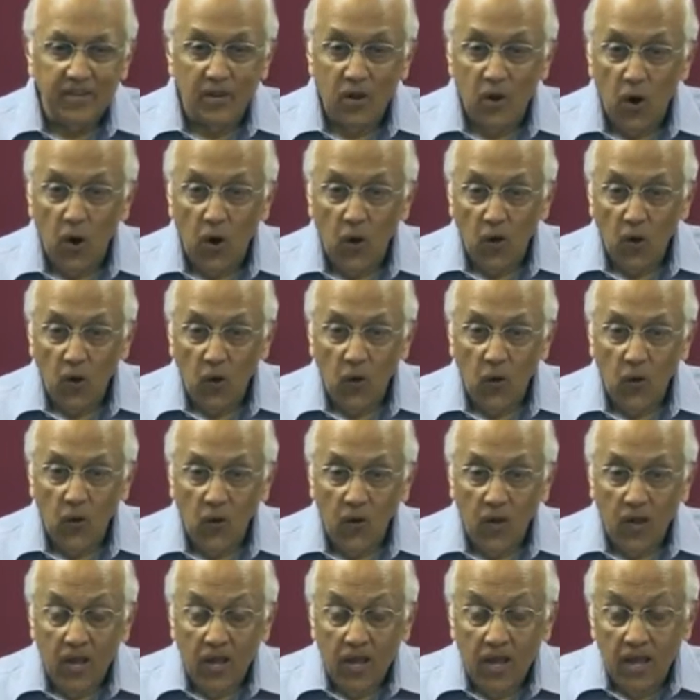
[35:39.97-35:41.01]
No.
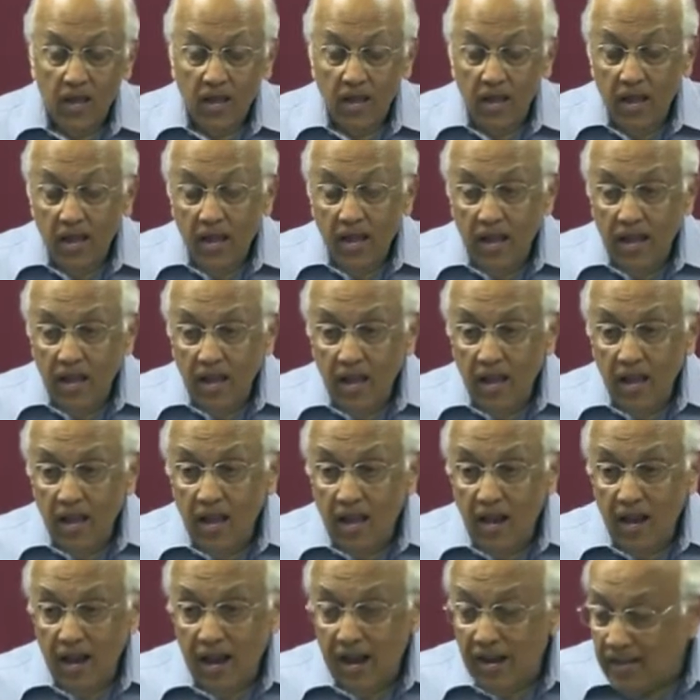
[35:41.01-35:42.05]

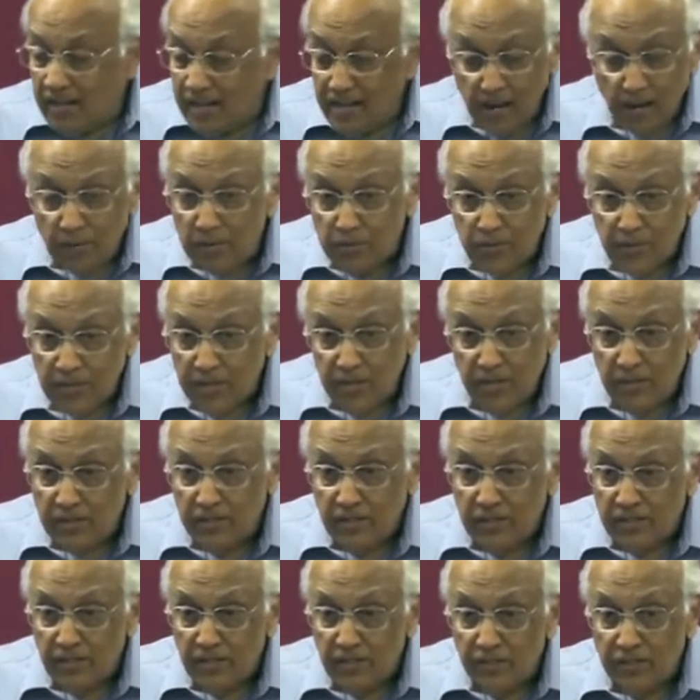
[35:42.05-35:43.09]
I doubt whether you're
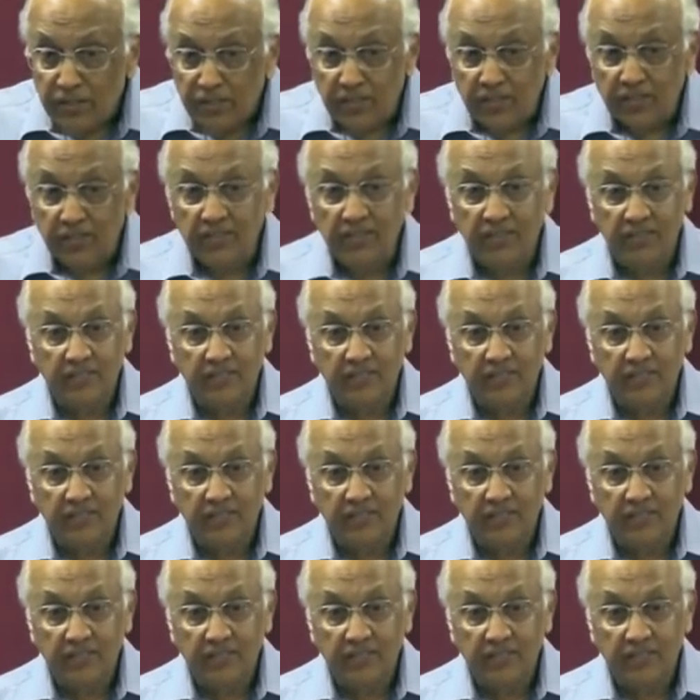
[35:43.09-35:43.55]
a Christian.